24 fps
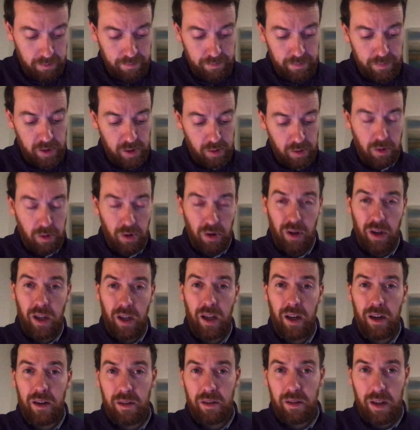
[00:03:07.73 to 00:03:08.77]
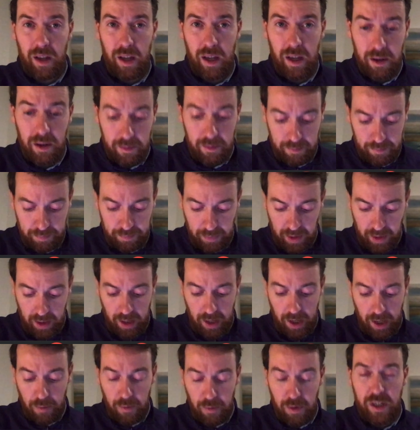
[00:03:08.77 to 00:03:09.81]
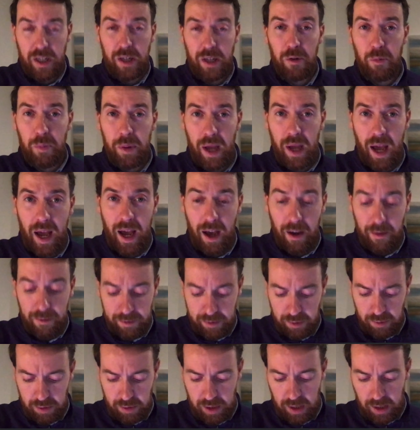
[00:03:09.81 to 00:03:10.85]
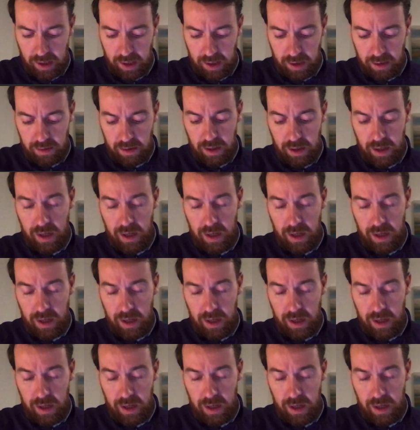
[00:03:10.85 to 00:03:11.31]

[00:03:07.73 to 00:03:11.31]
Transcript: So looking at a over t will be half, so taking